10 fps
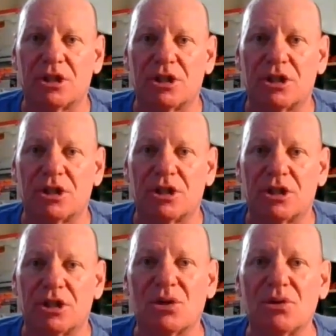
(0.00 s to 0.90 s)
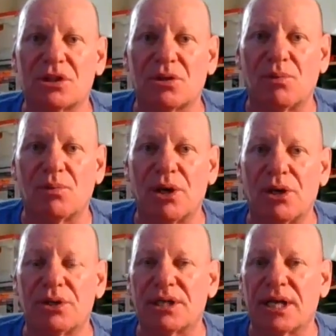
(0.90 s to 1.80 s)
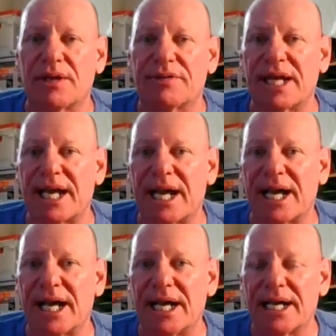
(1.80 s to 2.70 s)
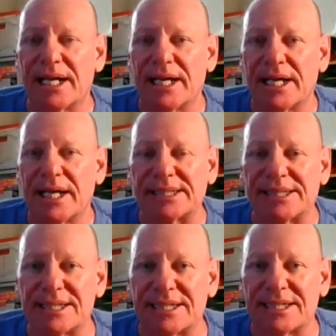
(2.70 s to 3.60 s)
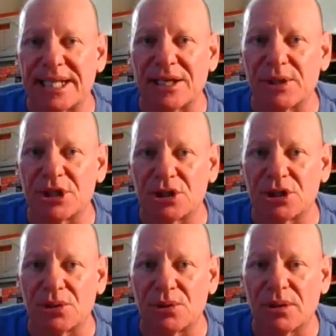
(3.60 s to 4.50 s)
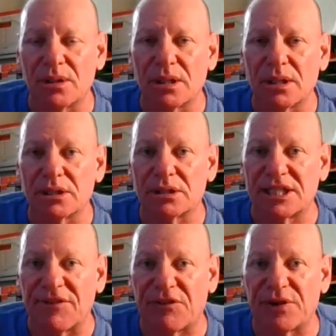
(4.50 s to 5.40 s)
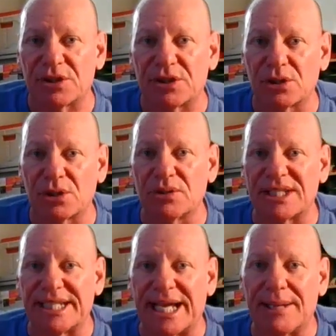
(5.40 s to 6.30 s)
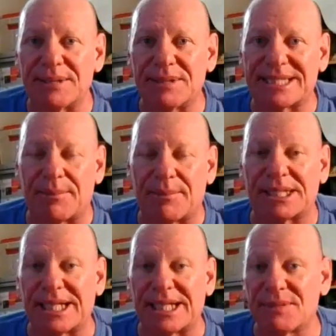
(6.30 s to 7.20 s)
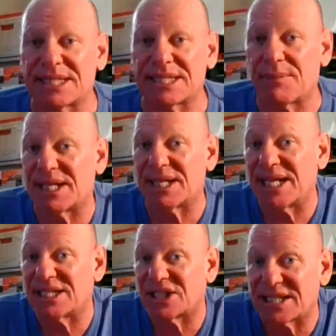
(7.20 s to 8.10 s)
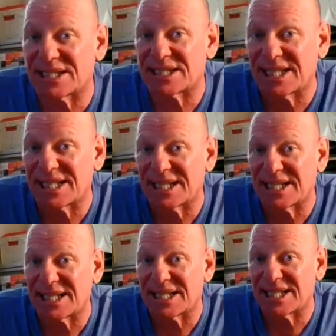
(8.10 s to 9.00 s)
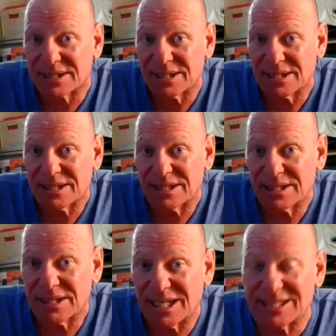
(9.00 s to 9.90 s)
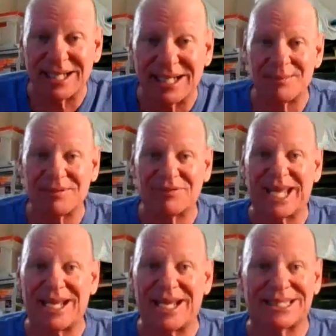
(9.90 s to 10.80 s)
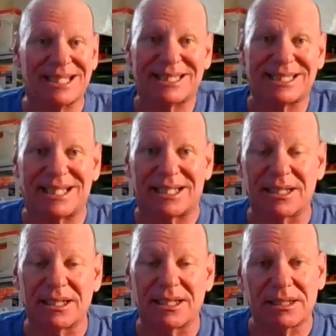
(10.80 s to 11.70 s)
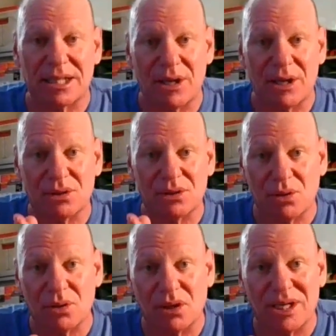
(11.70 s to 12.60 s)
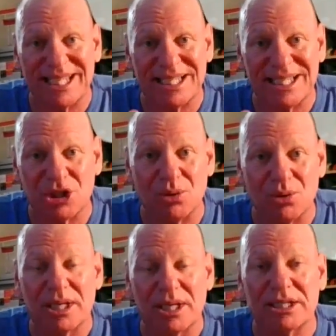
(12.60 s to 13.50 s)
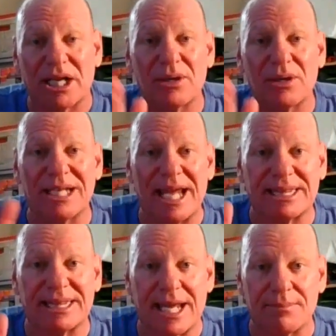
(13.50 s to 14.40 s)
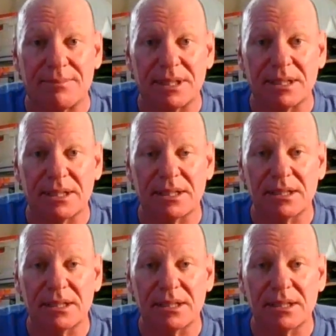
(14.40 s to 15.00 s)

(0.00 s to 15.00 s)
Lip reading: You must use the words that distinguish you different to the name summoned. The name summoned is just an account. It's a name of account. That's it. Don't talk like it's you. Don't let them